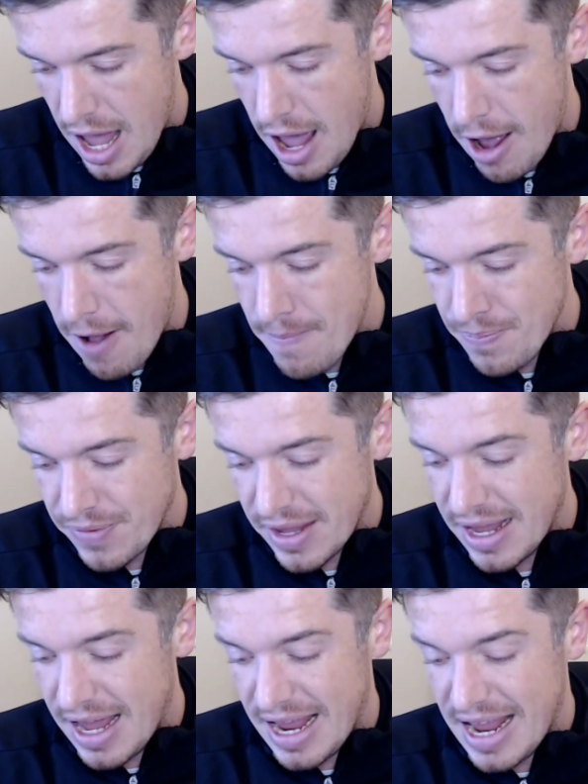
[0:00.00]

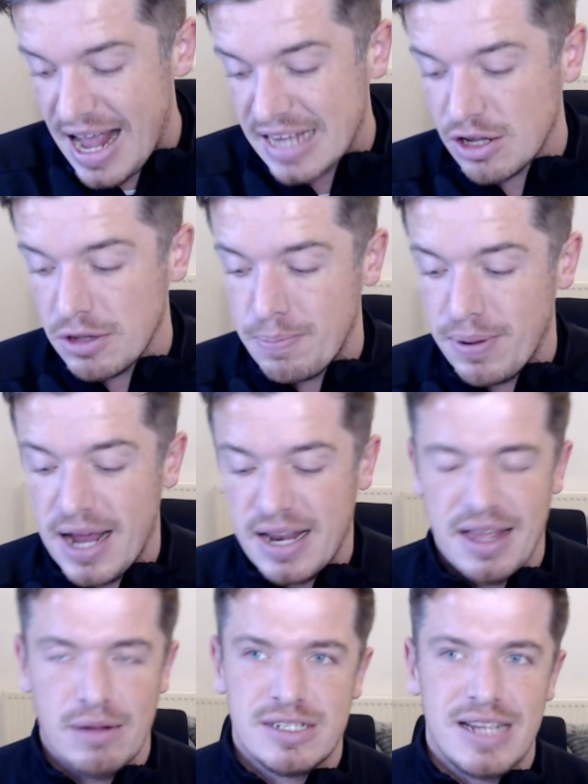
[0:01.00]
He has only
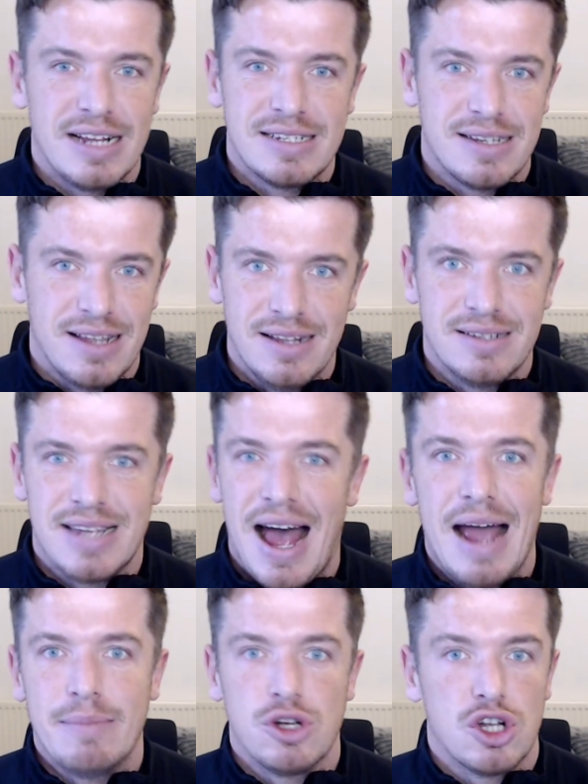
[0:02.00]
played, I think, six
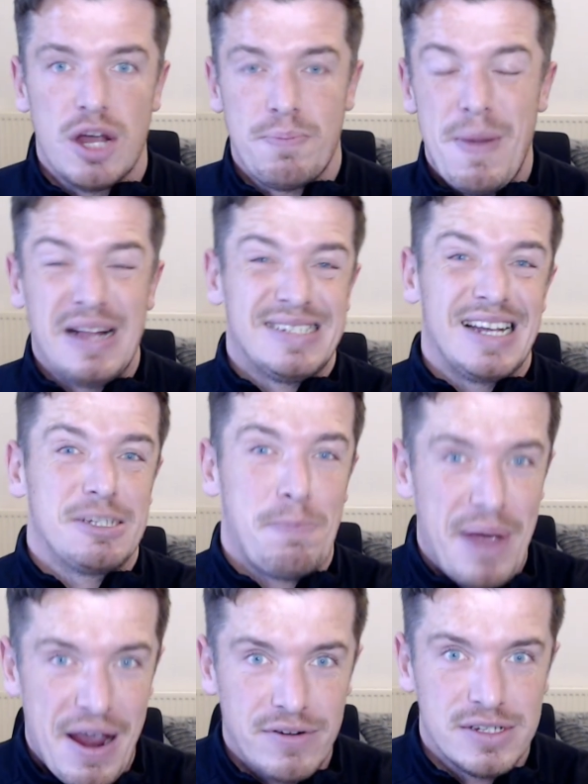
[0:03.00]
times, or made six
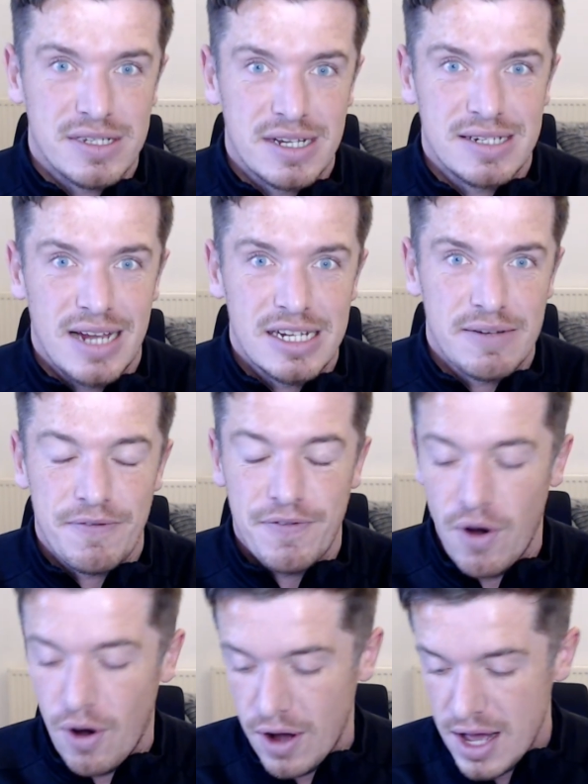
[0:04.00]
appearances this season
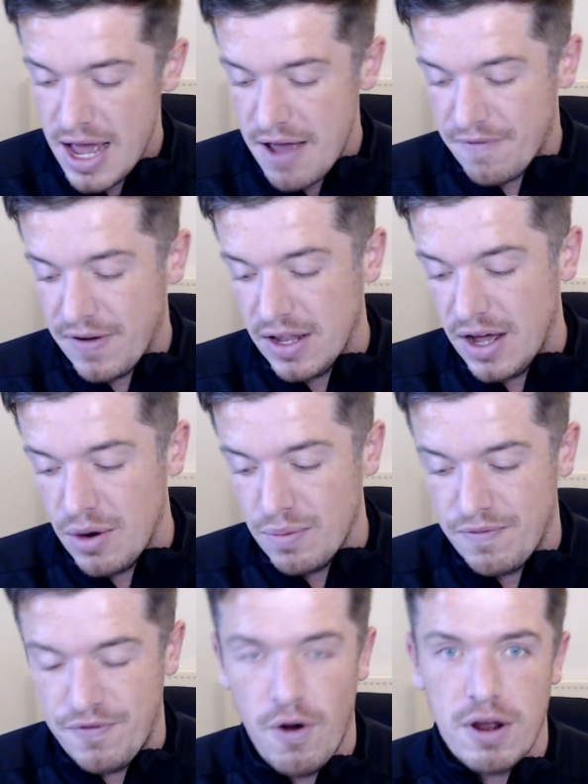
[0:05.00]
for
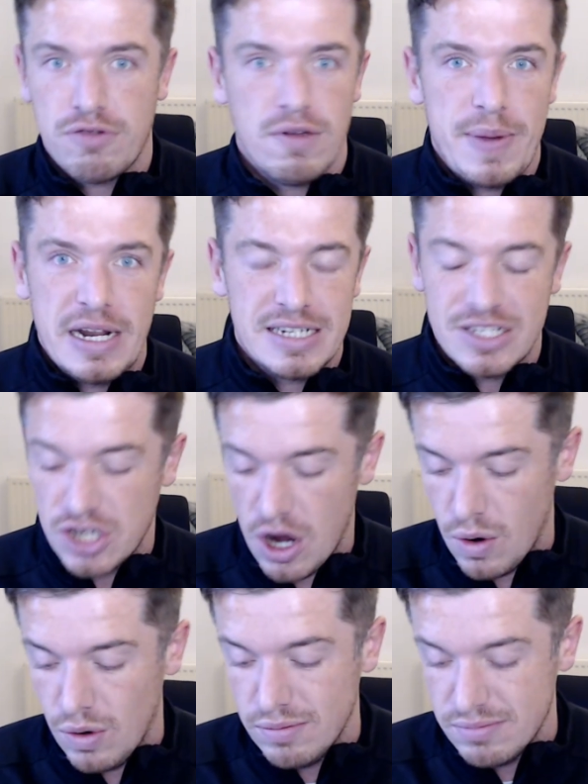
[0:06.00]
Villa, 43 minutes in
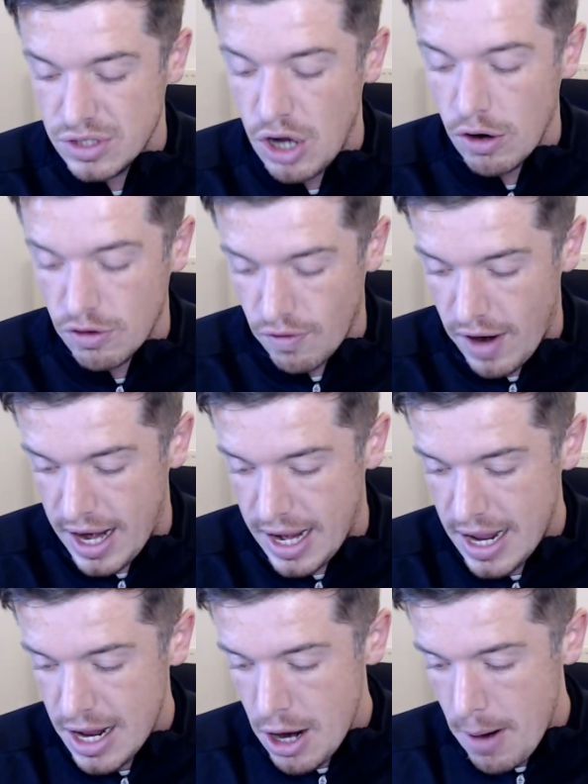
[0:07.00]
total, not
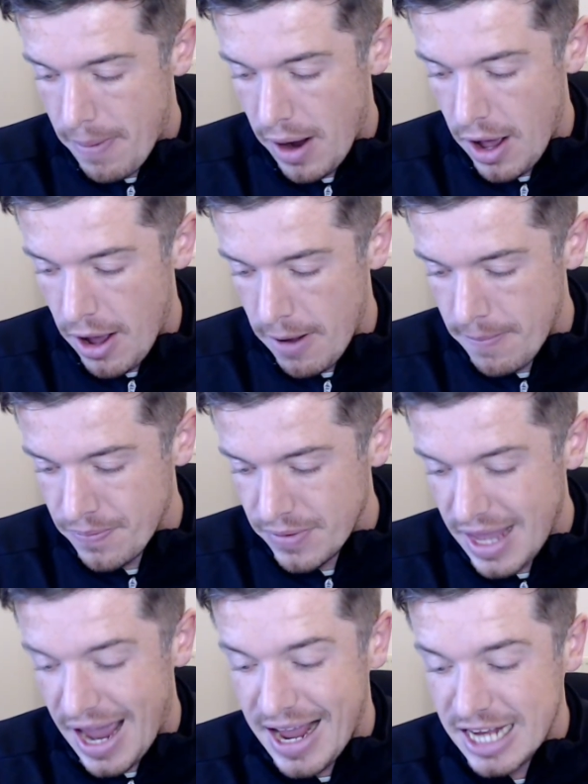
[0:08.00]
great.
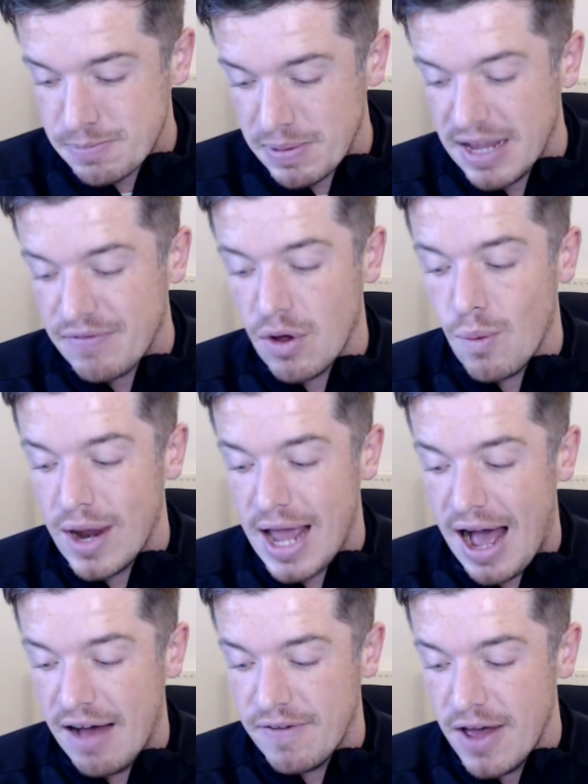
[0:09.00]
But yeah, it is believed that
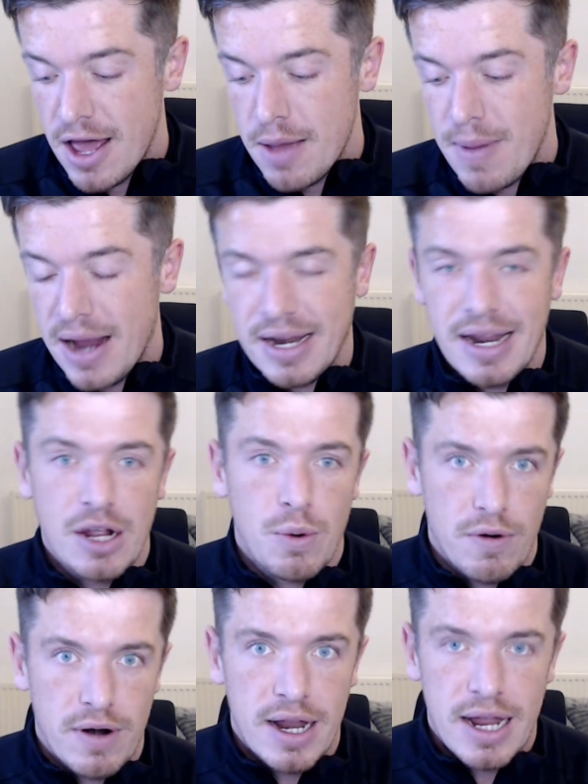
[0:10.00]
we have made an
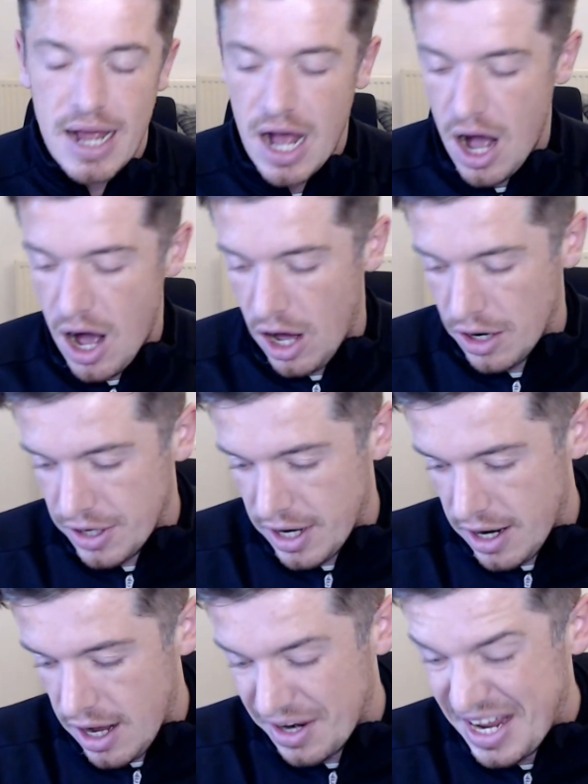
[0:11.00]
inquiry
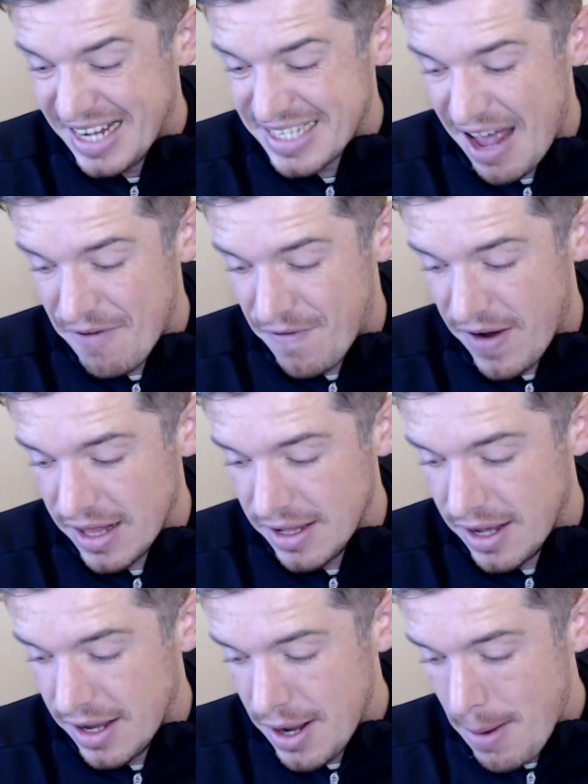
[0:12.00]
on his
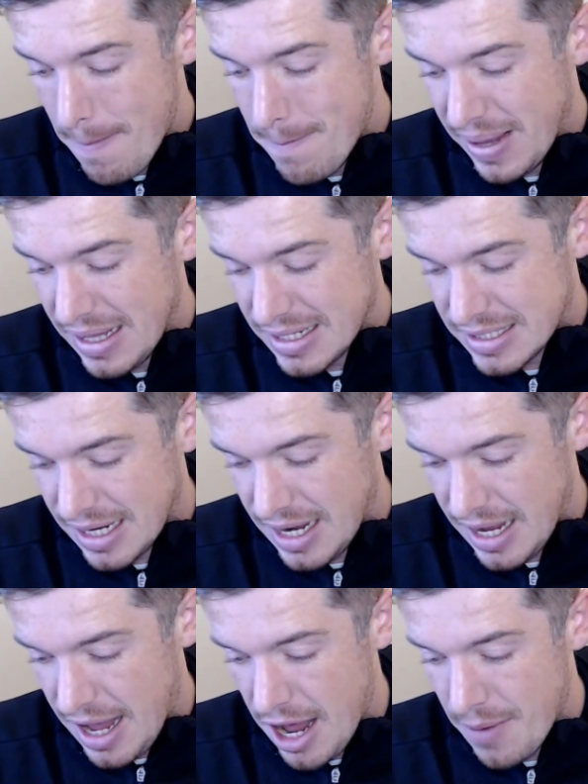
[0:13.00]

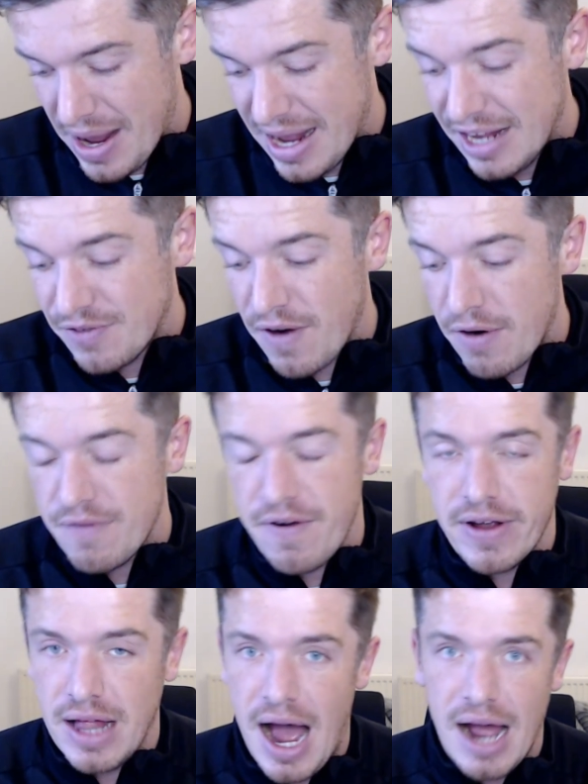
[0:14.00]
availability. He is very,
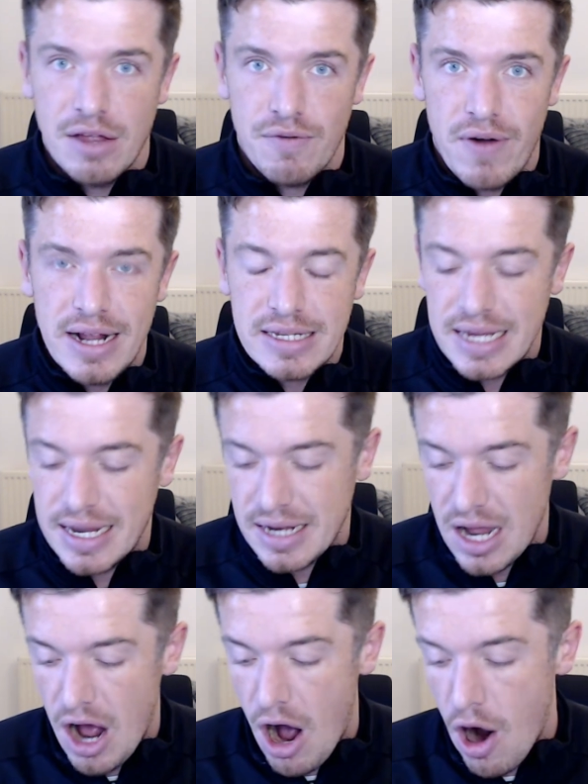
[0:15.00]
very highly
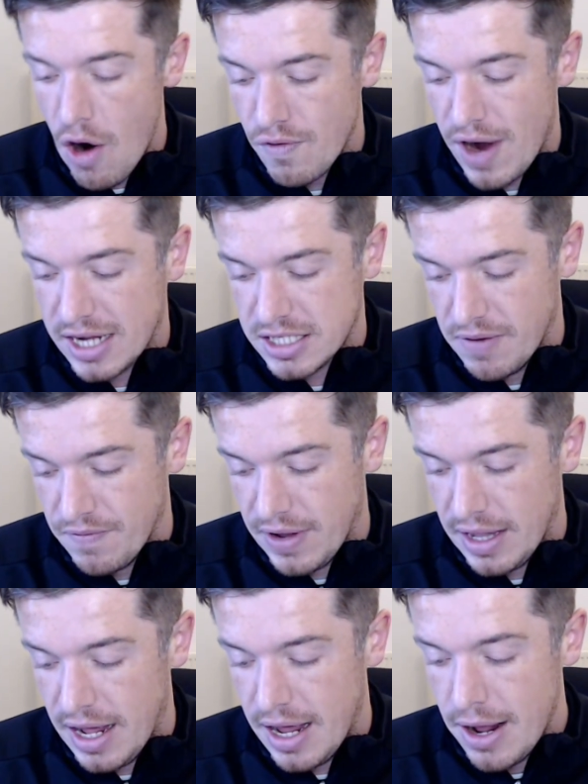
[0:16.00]
rated over Aston
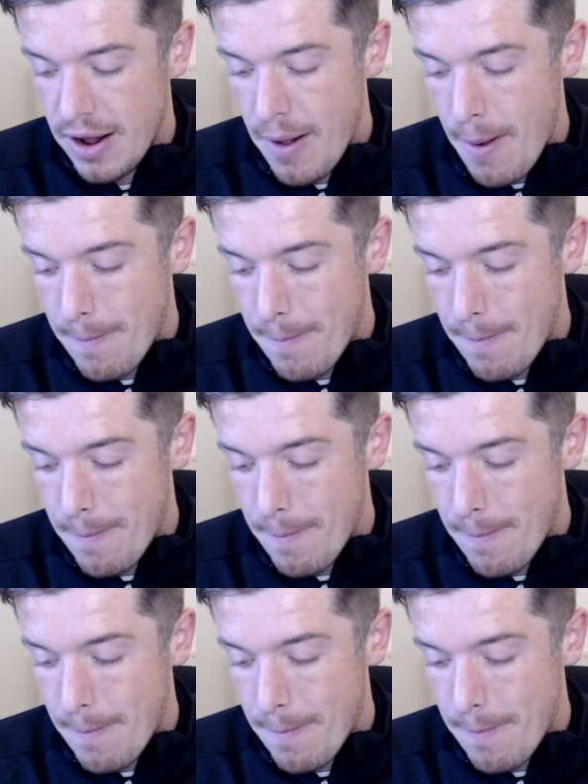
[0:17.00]
Villa.